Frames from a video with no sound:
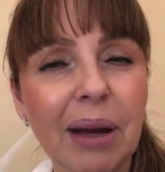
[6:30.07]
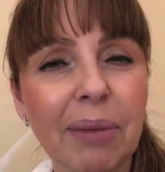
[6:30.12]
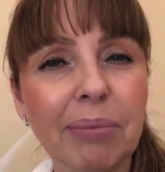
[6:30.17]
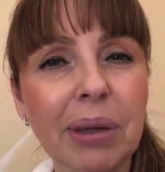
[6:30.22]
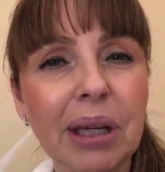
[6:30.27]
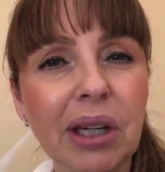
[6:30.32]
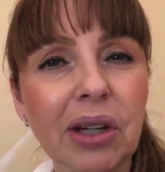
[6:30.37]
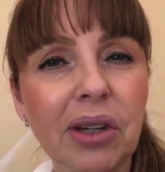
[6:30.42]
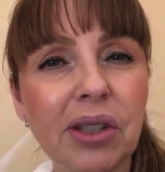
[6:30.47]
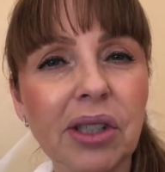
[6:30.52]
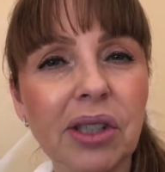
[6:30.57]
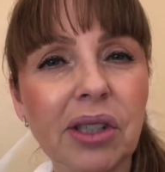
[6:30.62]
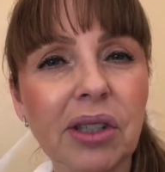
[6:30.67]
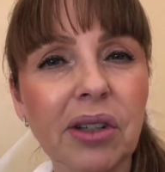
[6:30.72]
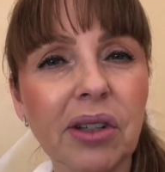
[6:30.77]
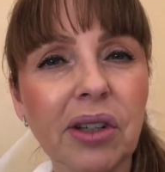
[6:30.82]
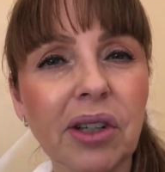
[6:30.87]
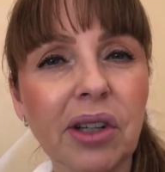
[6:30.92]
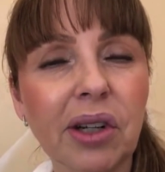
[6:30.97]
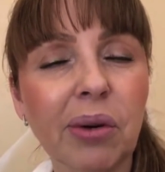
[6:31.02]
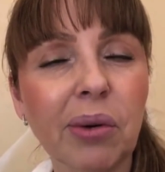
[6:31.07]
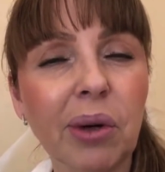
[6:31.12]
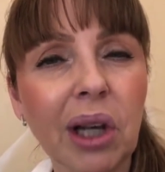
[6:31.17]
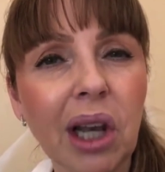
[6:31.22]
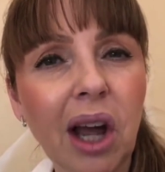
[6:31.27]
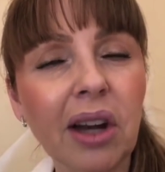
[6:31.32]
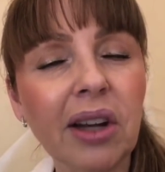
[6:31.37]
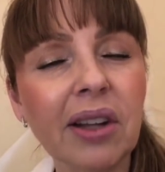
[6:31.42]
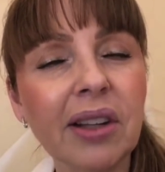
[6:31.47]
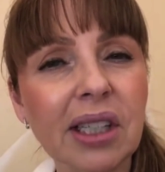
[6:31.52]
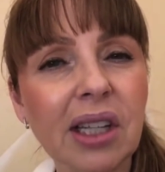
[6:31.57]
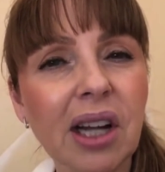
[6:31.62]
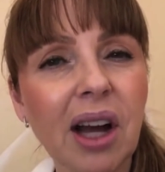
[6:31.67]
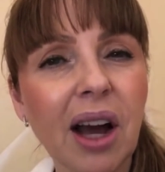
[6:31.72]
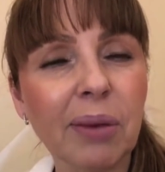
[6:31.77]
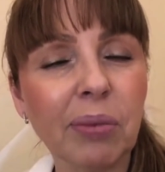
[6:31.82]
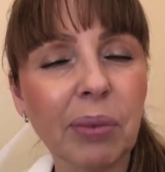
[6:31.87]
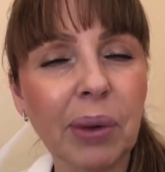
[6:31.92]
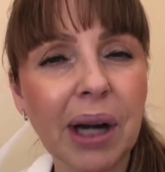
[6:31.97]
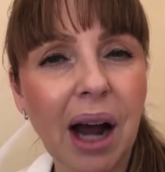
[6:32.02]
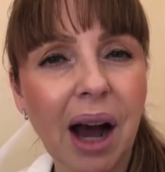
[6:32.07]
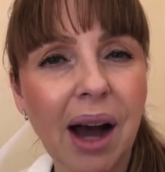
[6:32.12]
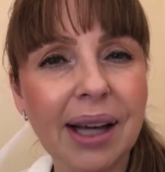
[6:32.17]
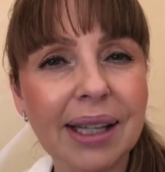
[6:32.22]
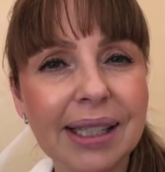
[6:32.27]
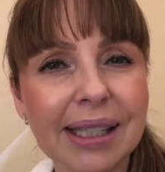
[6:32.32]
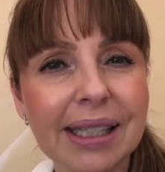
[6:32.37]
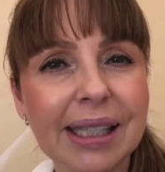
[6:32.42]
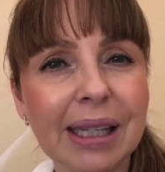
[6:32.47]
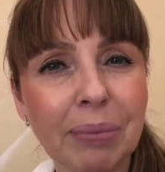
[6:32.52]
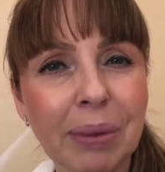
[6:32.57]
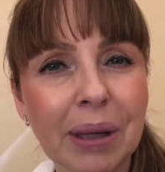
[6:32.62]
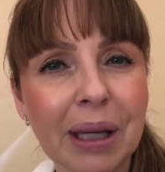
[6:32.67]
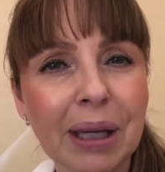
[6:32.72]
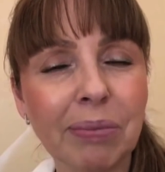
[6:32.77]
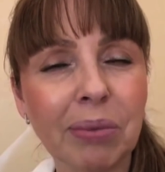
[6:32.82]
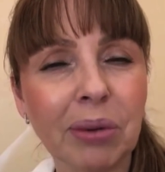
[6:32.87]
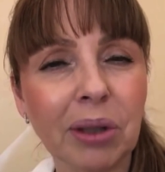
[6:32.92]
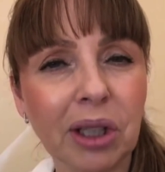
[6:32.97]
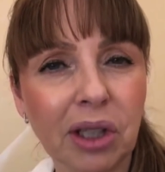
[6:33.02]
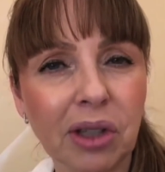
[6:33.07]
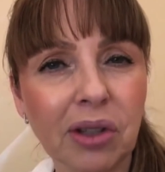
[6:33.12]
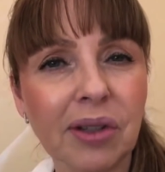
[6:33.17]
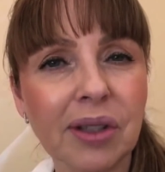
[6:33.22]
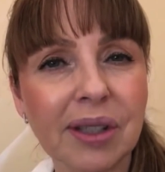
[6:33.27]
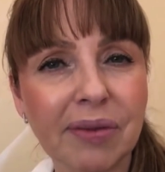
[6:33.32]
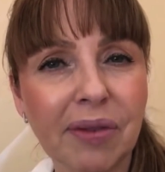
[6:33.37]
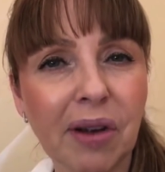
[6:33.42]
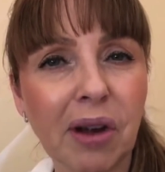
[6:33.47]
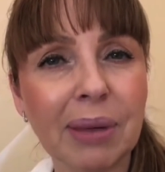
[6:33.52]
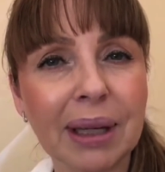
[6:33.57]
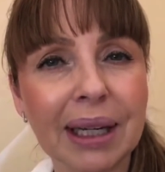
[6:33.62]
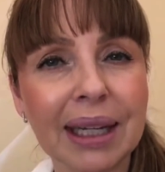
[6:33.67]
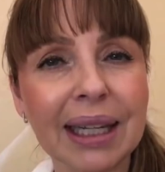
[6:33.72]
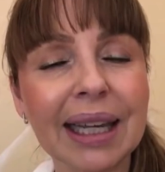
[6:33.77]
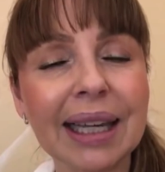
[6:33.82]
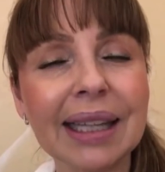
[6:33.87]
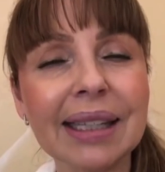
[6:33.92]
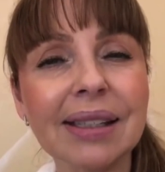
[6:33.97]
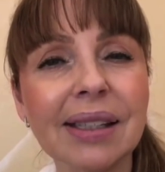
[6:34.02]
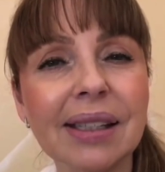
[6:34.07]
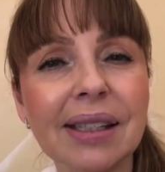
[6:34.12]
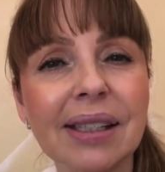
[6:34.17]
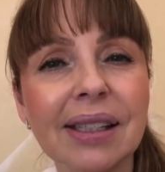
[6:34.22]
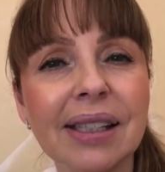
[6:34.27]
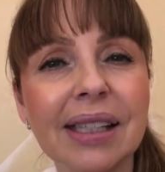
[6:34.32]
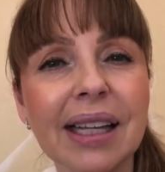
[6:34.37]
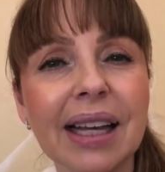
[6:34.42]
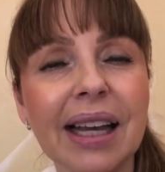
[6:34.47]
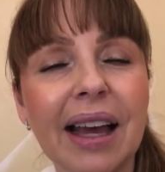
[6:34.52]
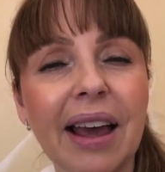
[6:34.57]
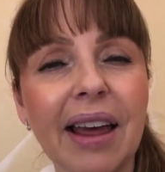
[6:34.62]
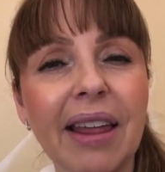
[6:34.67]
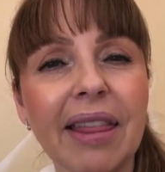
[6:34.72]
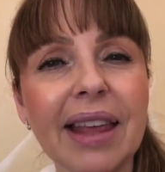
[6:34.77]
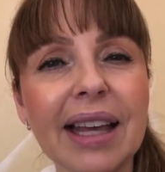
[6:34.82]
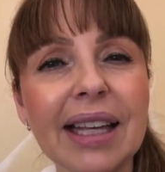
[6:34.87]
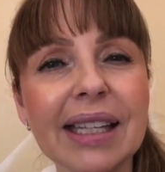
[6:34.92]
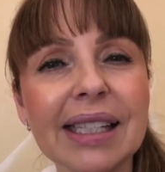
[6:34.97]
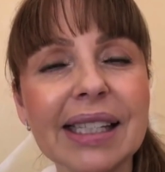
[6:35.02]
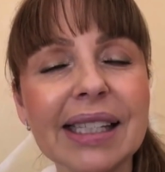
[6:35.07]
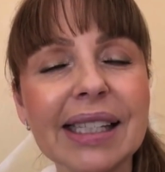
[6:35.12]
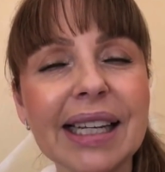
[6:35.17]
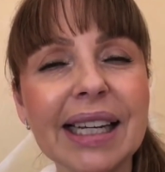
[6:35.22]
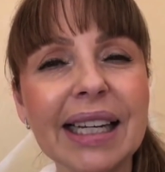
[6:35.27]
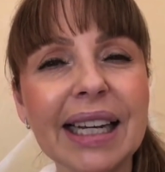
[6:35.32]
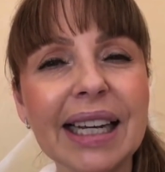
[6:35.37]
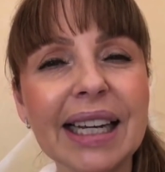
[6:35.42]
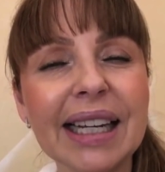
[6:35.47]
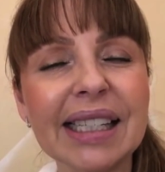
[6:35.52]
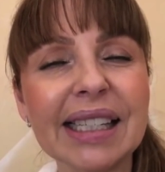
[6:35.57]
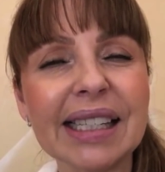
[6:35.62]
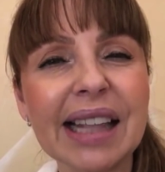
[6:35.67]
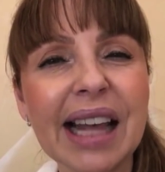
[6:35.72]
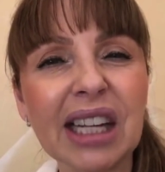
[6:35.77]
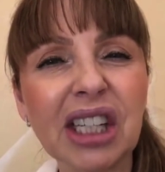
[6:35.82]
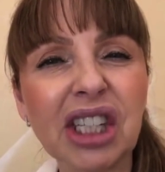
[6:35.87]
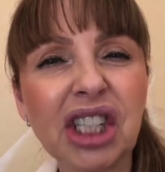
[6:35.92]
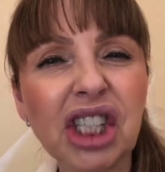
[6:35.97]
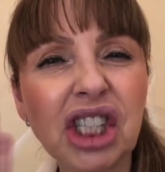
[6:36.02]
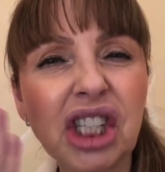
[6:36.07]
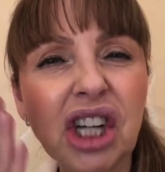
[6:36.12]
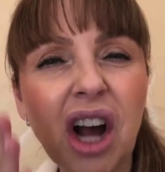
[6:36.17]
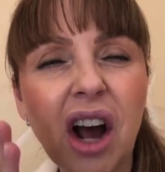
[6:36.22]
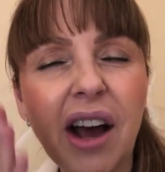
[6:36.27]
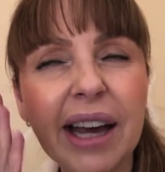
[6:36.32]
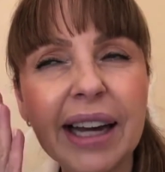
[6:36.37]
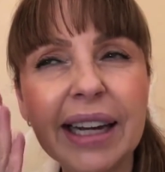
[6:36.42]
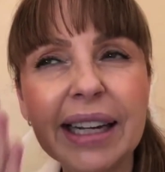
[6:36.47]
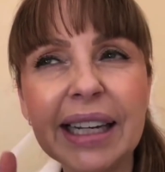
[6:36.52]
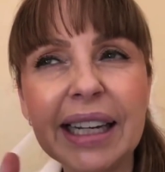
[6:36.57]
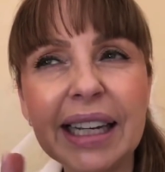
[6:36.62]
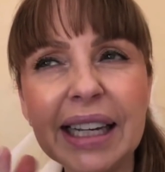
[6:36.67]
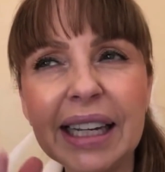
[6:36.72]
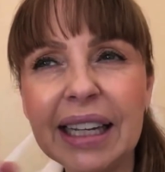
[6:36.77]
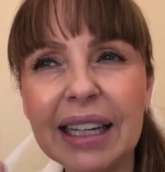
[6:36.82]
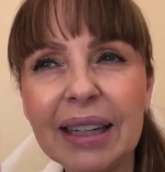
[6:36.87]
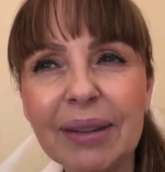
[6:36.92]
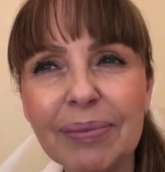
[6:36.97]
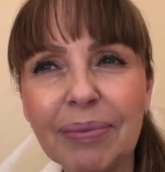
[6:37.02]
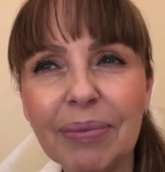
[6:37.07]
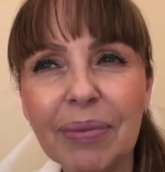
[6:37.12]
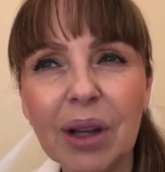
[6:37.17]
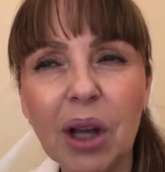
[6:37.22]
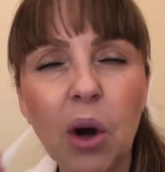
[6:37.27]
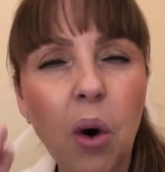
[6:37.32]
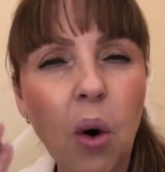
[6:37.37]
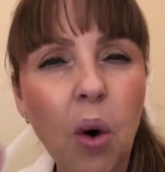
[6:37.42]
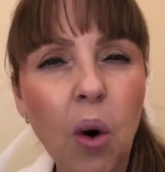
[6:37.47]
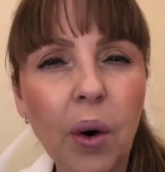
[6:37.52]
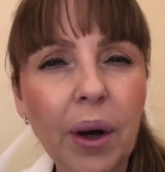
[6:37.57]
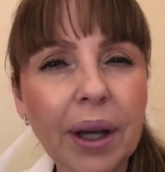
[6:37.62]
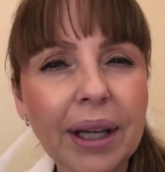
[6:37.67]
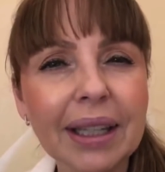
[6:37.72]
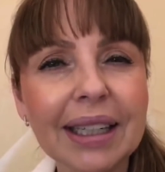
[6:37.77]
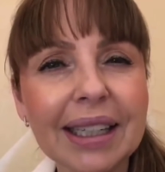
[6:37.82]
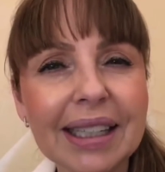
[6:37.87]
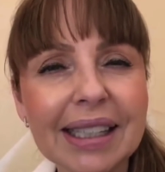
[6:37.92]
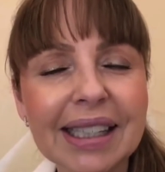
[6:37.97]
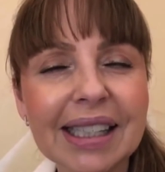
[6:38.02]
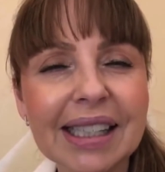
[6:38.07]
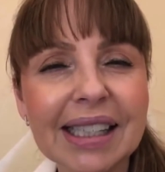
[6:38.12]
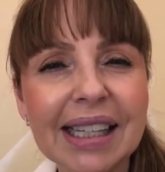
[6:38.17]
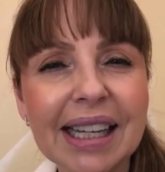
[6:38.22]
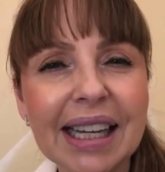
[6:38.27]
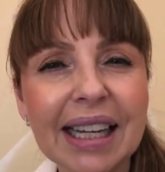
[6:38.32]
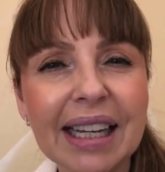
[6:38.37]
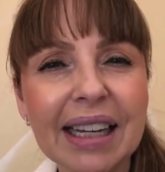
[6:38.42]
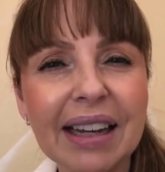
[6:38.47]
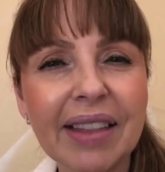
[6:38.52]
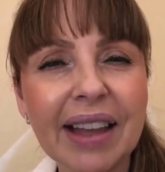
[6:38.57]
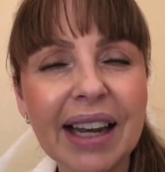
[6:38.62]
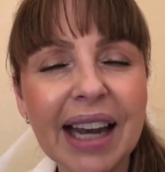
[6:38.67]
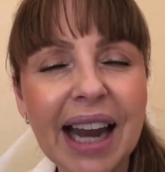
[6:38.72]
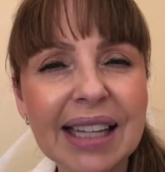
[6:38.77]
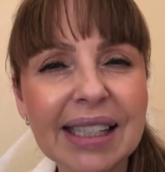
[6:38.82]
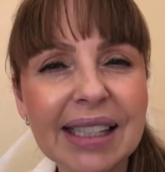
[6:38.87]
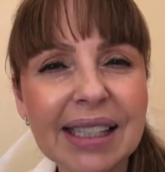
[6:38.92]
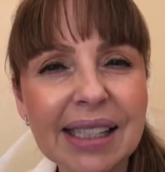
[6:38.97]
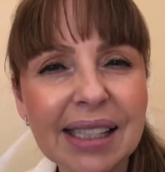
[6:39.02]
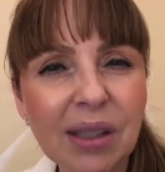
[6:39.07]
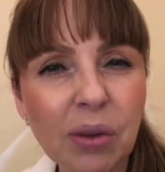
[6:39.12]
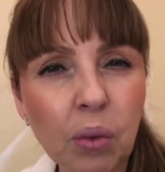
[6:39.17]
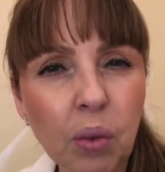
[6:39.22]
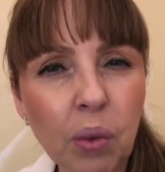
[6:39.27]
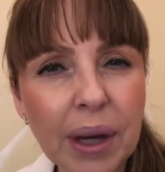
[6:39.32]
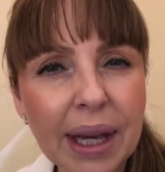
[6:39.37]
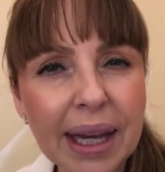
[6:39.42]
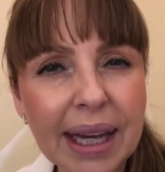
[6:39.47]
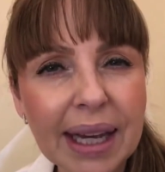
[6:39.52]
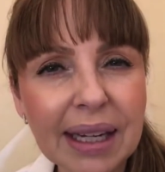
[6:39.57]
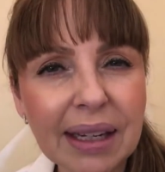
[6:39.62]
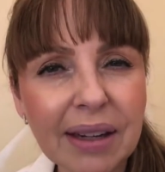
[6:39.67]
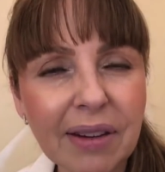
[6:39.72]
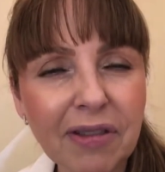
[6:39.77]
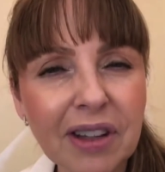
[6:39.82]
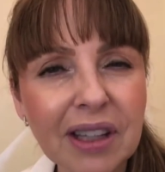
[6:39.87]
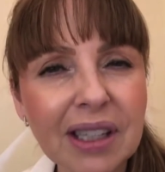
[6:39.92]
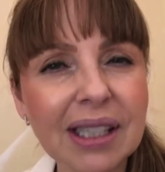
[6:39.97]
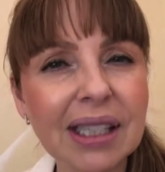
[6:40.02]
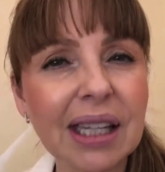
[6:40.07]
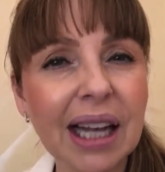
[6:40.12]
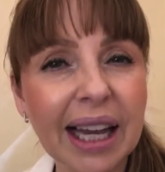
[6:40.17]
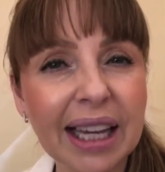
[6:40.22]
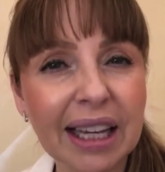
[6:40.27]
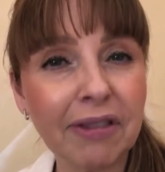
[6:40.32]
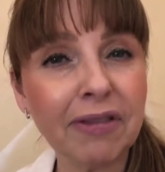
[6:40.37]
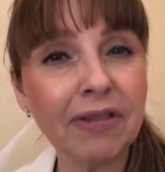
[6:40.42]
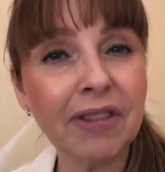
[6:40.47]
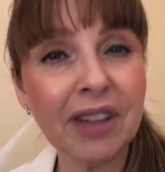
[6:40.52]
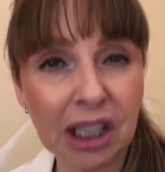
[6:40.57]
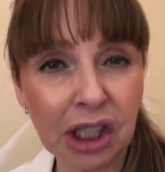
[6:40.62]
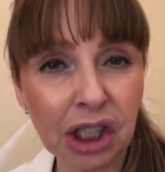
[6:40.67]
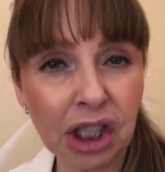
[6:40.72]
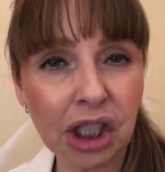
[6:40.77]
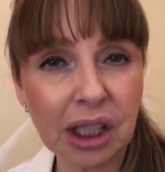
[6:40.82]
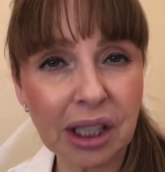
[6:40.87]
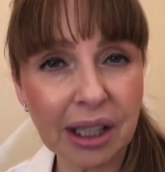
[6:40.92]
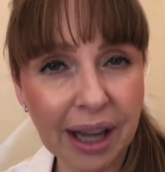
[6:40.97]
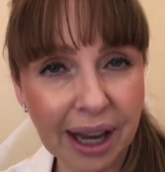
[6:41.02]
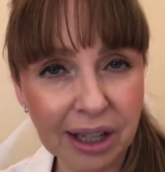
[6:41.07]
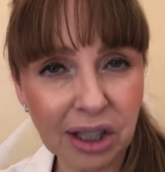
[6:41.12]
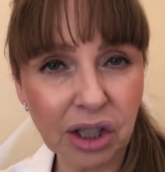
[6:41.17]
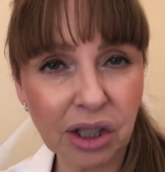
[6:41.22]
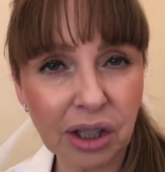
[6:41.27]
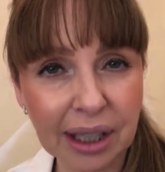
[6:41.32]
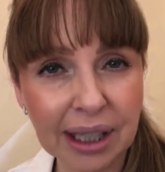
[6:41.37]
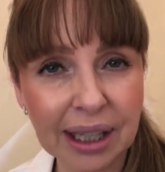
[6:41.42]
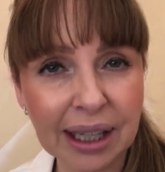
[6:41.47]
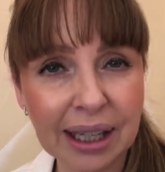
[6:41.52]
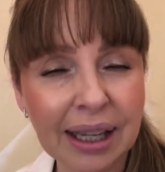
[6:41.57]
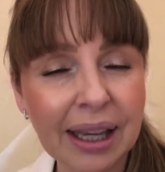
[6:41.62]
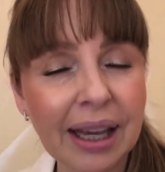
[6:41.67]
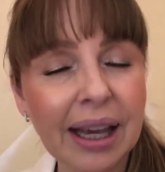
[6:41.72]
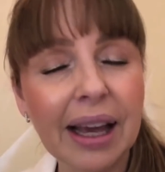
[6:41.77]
Because, you know, a lot of the time when I see people that use foaming cleansers, their skin is that shiny, oily skin that has this weird, feels like a fish actually,